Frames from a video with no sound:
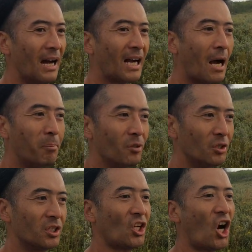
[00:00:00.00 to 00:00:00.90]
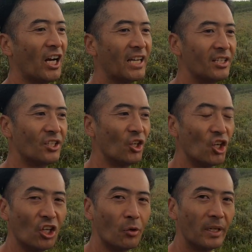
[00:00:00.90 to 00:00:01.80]
a couple's target
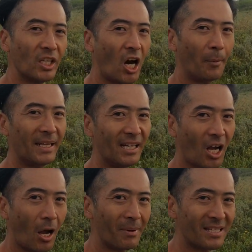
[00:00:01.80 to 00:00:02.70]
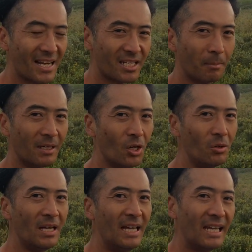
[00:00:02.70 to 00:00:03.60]
to early retirement in the comment section
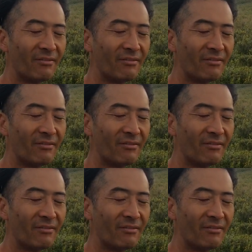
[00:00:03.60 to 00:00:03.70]
below.